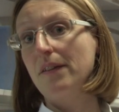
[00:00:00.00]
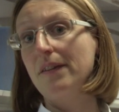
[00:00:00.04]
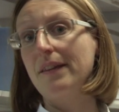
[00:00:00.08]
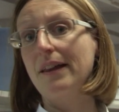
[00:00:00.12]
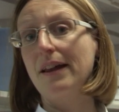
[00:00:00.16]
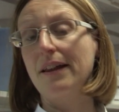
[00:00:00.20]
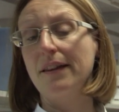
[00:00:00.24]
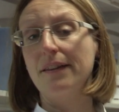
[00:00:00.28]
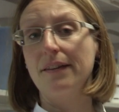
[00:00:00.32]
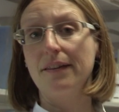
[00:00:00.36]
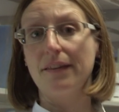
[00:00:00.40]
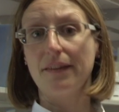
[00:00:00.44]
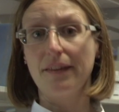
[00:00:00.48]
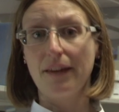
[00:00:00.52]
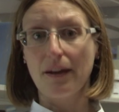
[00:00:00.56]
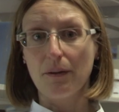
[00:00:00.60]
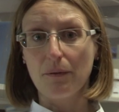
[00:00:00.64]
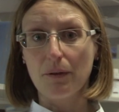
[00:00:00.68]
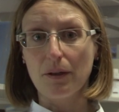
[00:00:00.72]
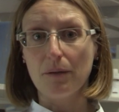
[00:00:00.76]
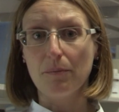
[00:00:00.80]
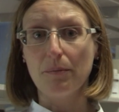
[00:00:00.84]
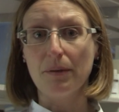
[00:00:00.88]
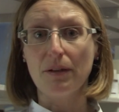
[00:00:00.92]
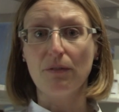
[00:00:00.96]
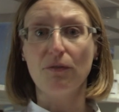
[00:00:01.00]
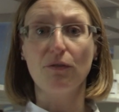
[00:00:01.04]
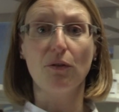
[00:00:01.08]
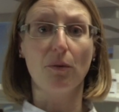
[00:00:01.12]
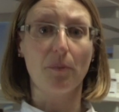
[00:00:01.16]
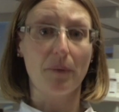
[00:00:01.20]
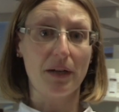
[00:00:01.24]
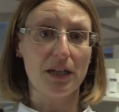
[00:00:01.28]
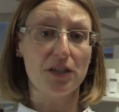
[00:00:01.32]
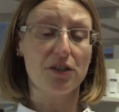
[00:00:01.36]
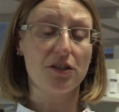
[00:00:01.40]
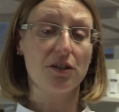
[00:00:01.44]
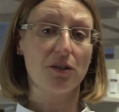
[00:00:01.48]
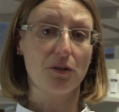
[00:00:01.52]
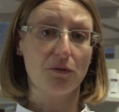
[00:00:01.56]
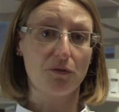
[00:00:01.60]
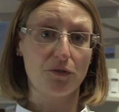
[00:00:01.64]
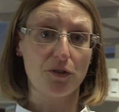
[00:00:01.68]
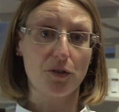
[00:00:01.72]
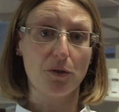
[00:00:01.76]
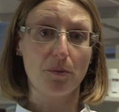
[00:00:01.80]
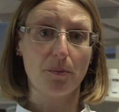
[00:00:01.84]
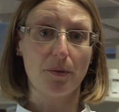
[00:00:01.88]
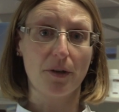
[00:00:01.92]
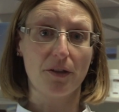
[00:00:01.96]
than there will be formation of
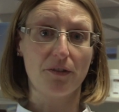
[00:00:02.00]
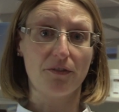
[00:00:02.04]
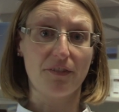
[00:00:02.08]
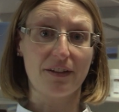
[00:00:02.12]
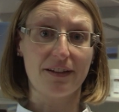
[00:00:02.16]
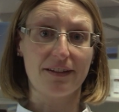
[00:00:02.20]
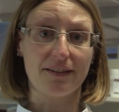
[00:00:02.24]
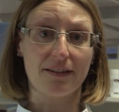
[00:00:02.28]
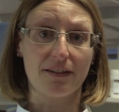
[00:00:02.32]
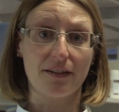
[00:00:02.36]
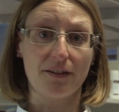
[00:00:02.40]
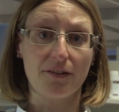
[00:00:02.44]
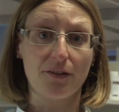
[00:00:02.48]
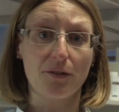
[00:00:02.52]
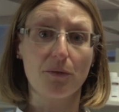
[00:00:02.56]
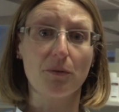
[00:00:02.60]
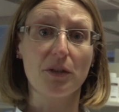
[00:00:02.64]
new blood vessels,